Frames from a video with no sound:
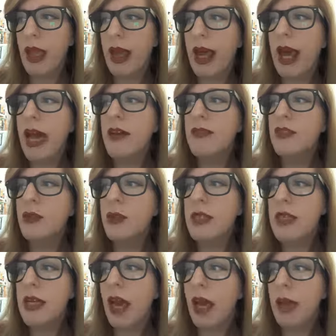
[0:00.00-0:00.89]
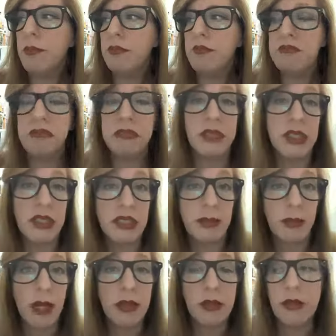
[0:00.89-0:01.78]
After a time,
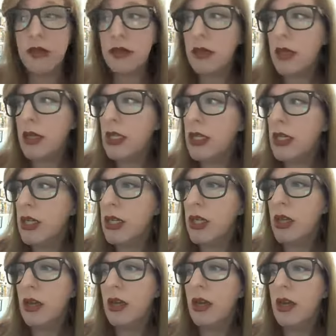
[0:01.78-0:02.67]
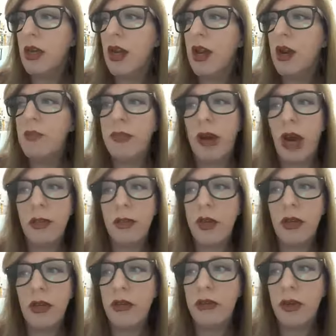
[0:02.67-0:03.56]
six months, a year, Bob
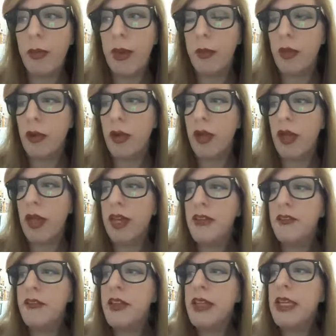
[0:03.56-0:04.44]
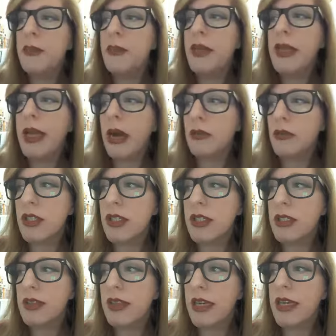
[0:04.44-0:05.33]
couldn't remember, Philippe
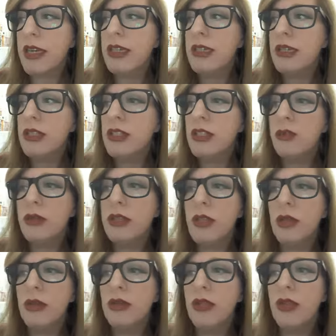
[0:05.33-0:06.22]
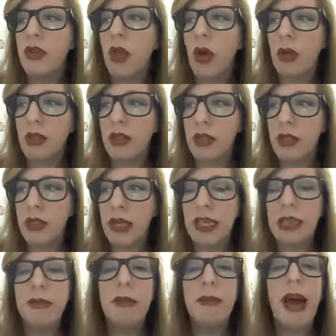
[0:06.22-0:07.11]
announced that he needed to return to Nantes.
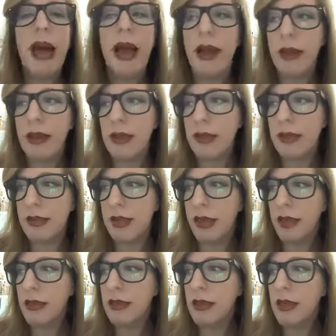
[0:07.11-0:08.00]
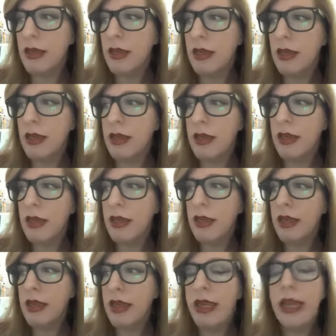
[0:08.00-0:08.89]
He'd be back, he said.
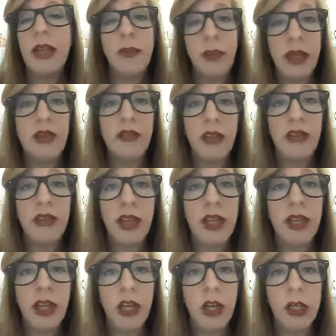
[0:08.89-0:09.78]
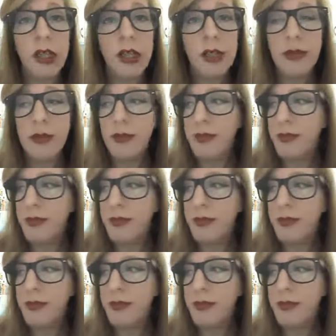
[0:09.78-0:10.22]
It had been fifteen years.